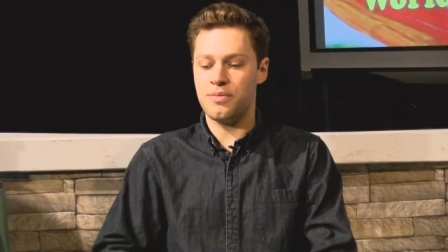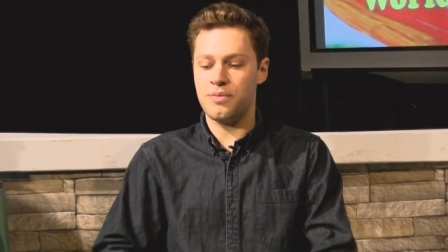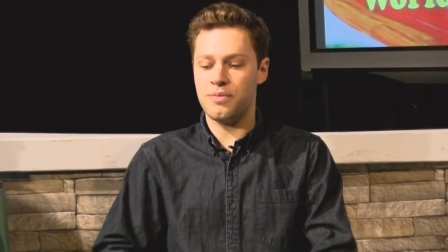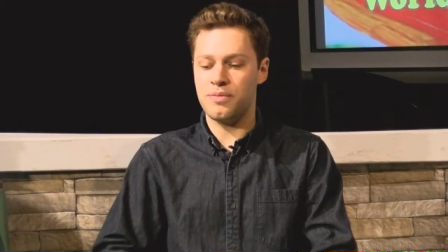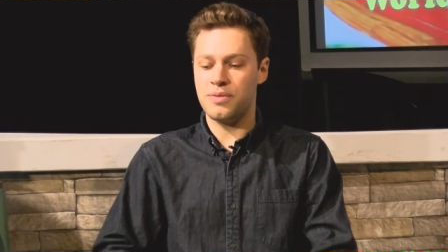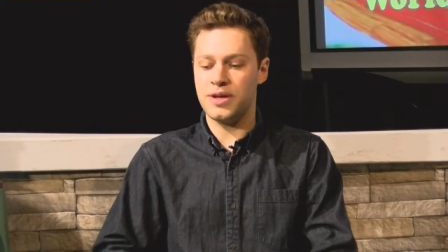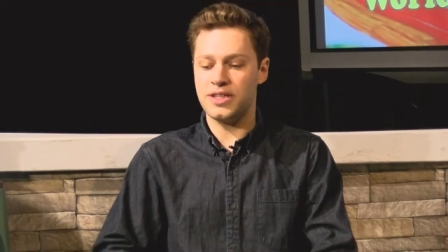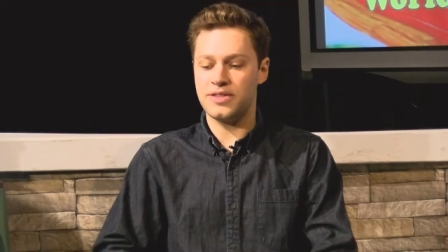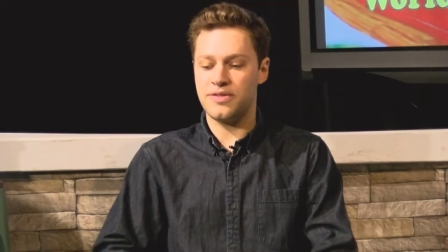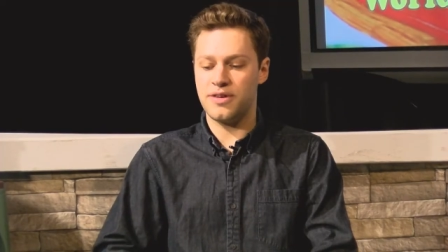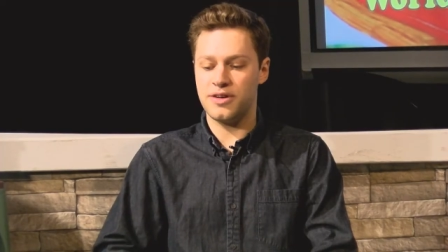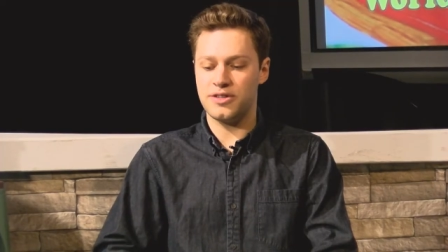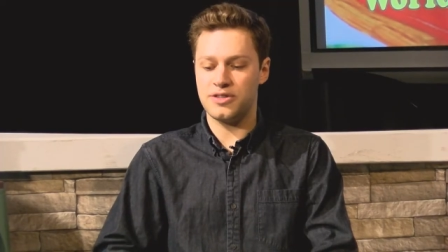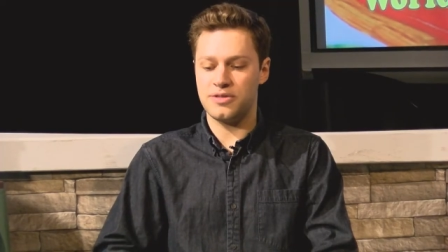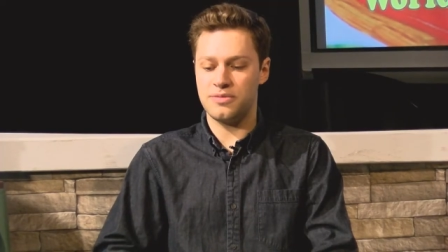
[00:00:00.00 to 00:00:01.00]
placed
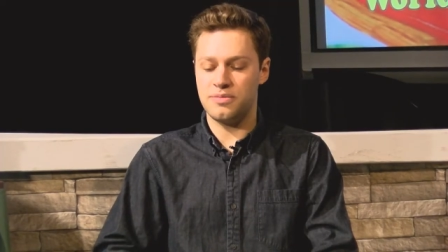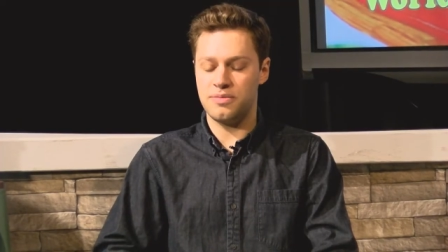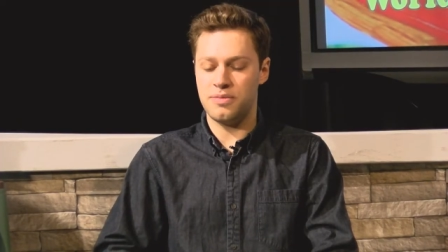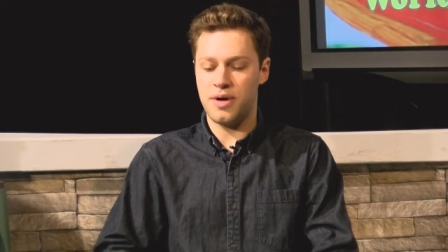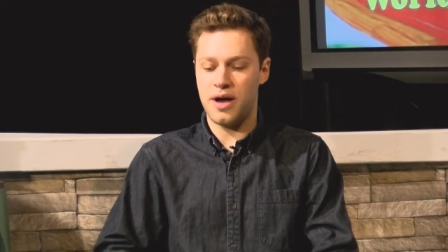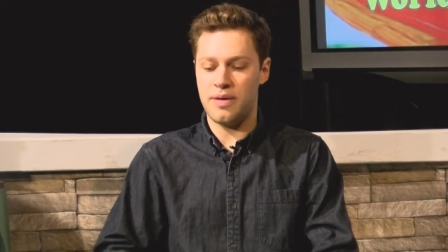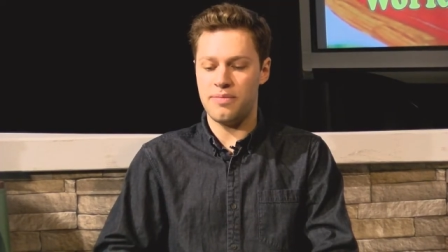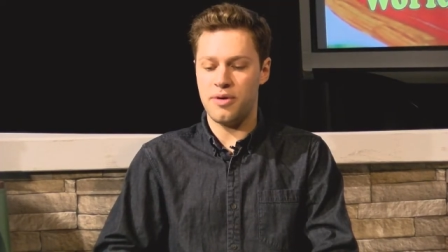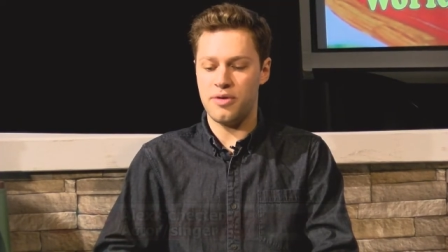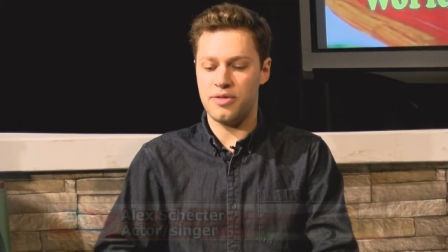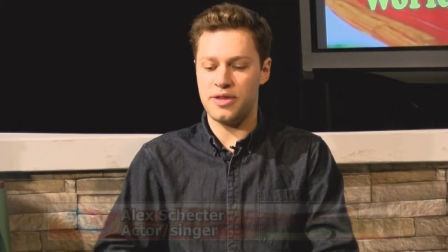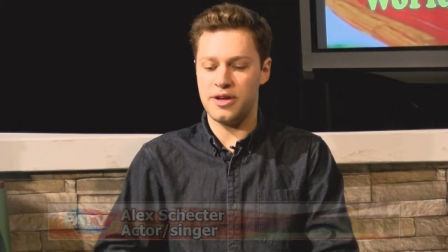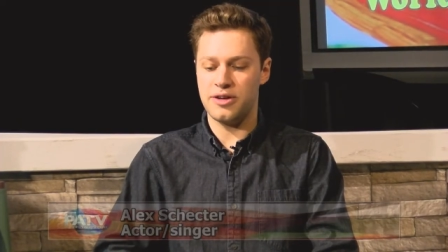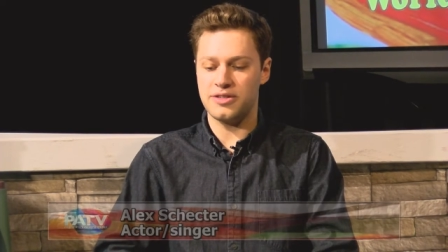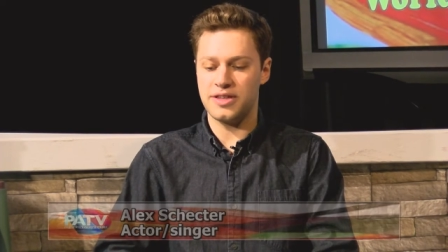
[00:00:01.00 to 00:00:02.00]
first both
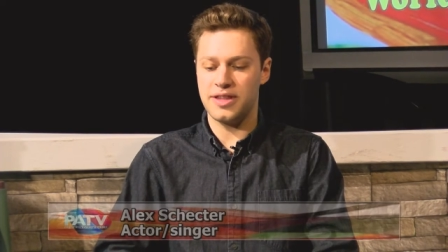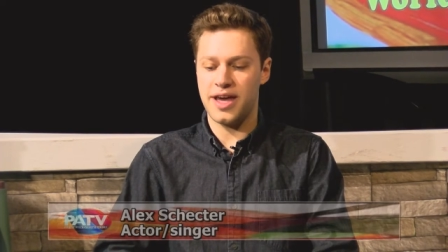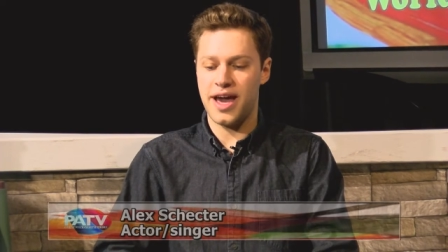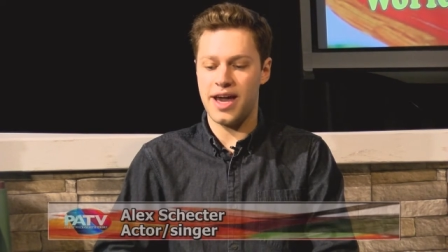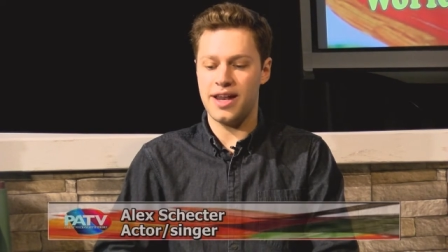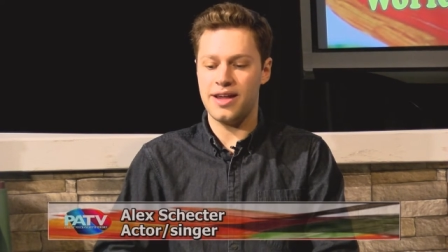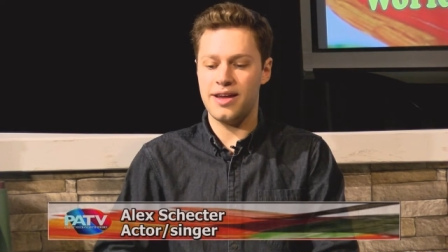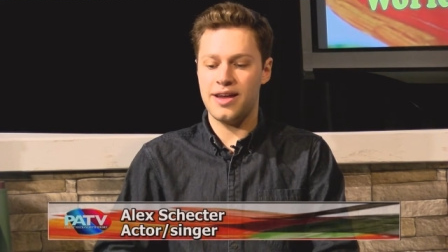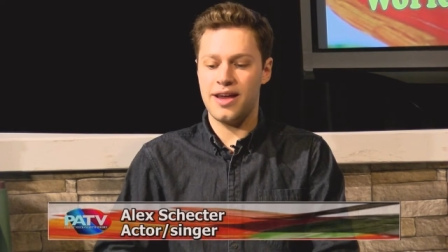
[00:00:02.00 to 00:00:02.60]
years in that,